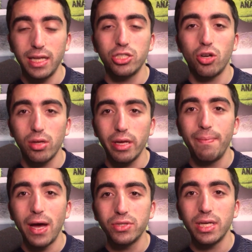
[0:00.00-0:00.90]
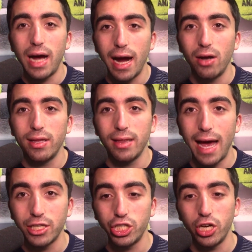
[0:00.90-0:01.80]
And it's certainly bouncing higher than
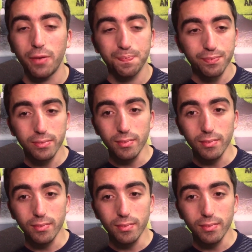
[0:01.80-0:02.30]
last year.